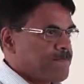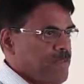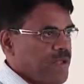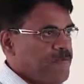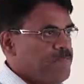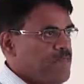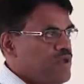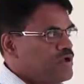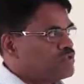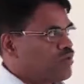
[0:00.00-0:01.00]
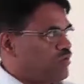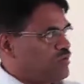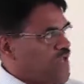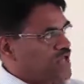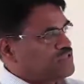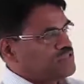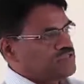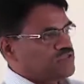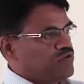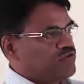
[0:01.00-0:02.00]
Okay, so that's
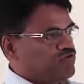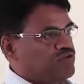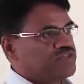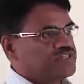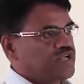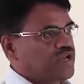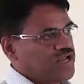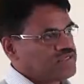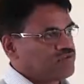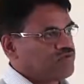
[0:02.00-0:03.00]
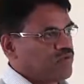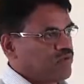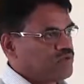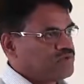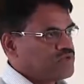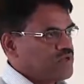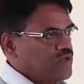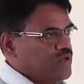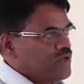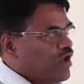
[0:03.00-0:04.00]
your first class of problems.
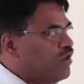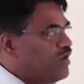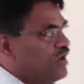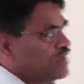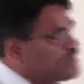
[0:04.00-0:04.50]
Now, as I